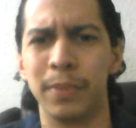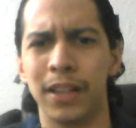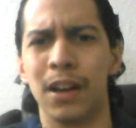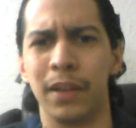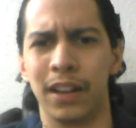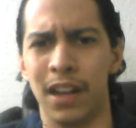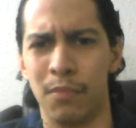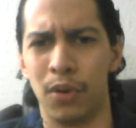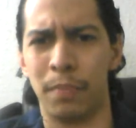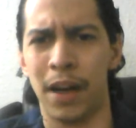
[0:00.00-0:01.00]
becoming a lot
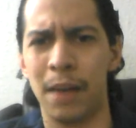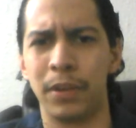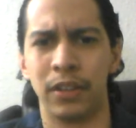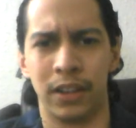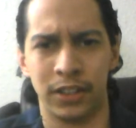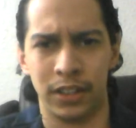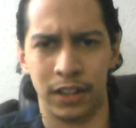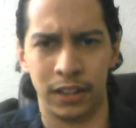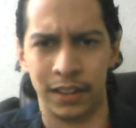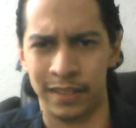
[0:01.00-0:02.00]
more popular.
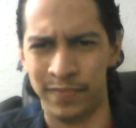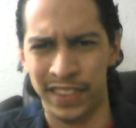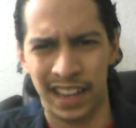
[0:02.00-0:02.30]
And